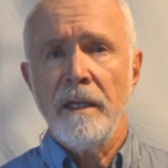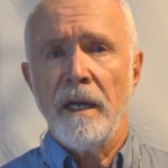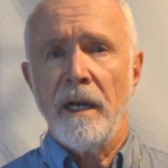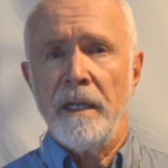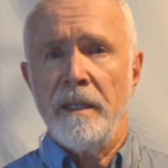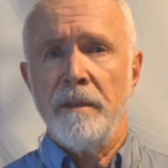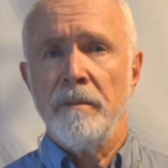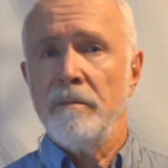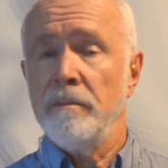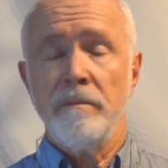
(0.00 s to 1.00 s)

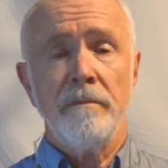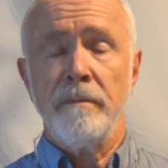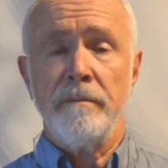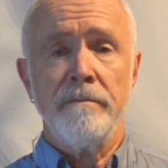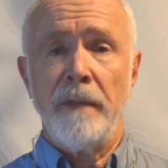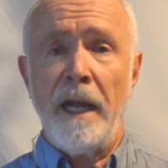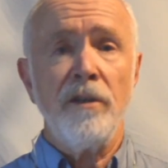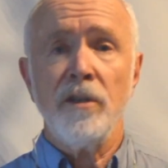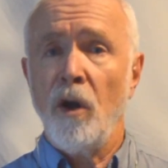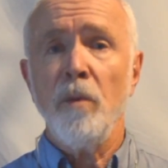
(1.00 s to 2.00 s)
I
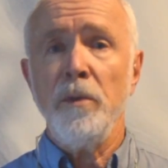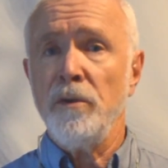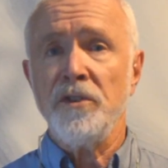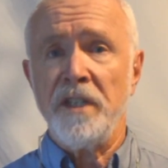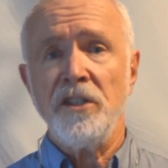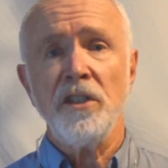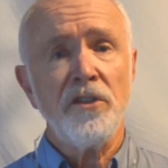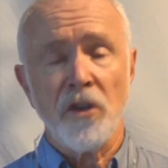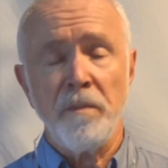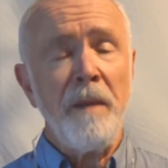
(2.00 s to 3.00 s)
don't know,
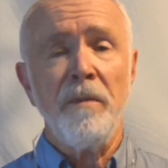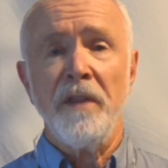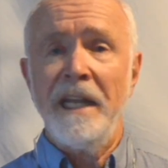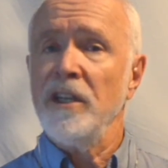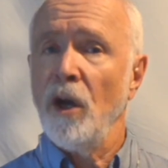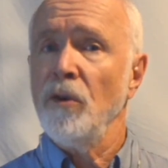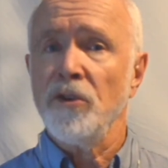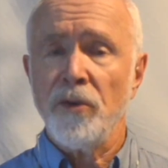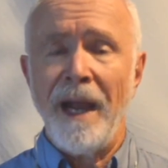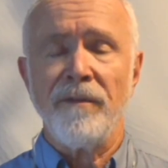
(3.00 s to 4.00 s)
musicians or people that don't
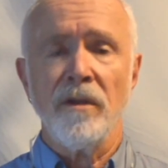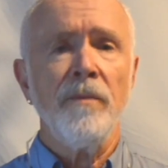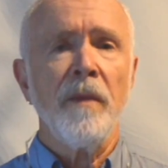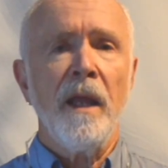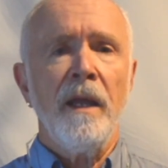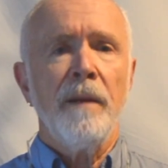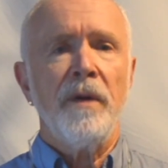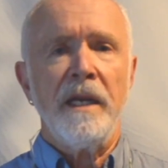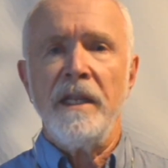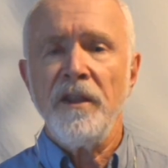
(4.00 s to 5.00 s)
travel.
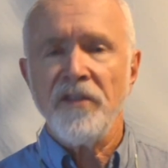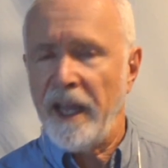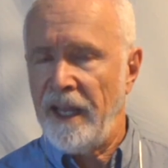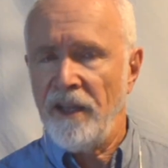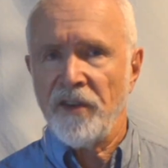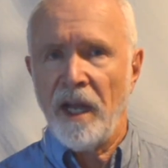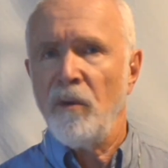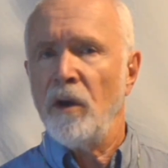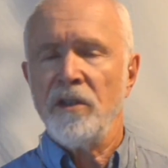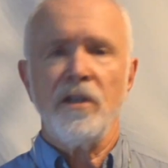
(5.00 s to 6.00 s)
But in this case, I
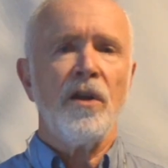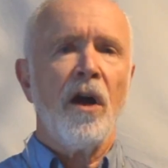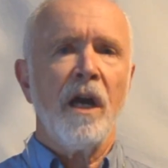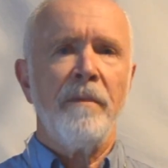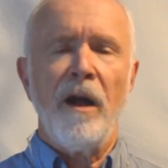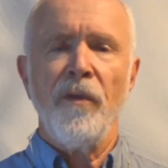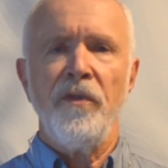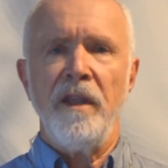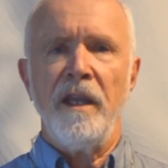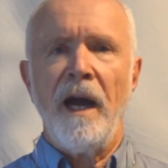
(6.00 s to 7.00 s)
want to talk about
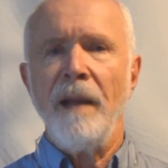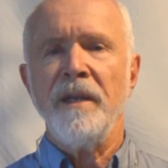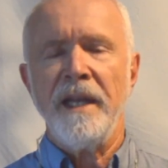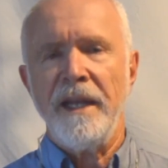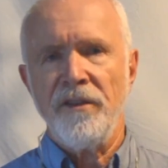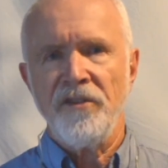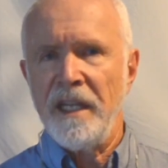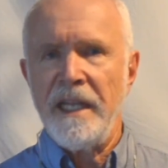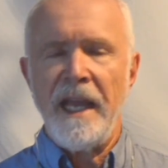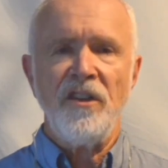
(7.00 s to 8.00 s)
the Ibanez
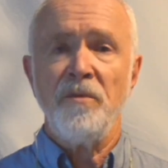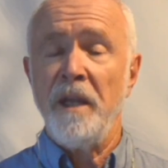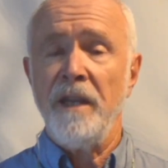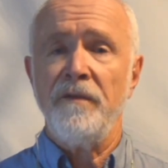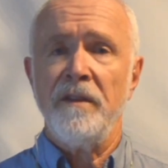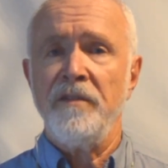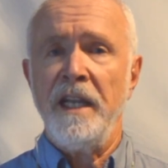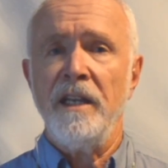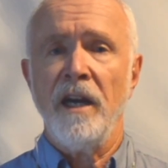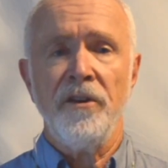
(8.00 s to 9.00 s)

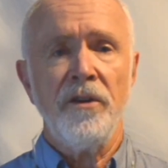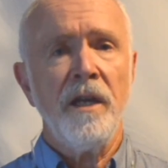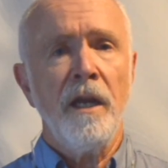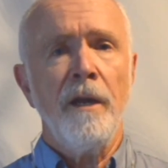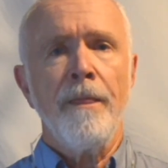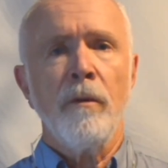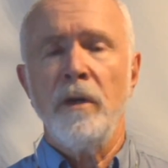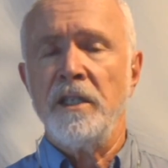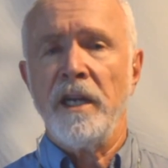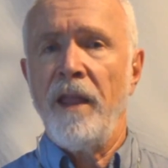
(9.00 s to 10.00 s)
EHB1500,
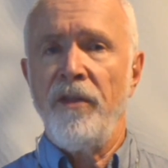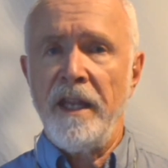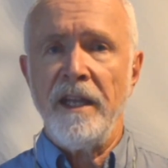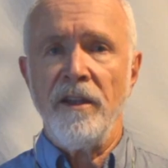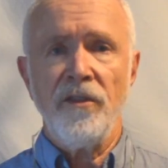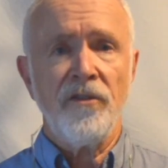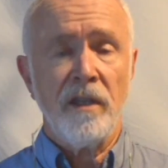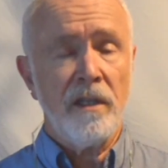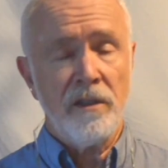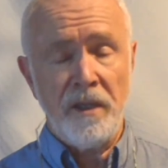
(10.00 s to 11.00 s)
which I think
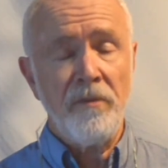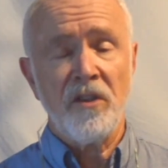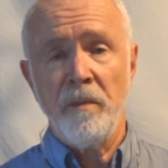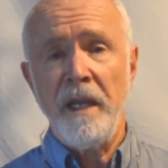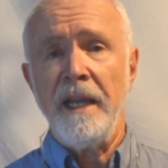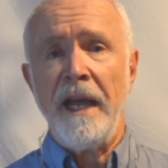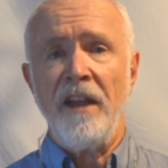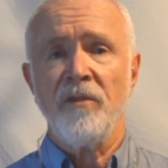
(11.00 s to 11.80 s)
seems to me has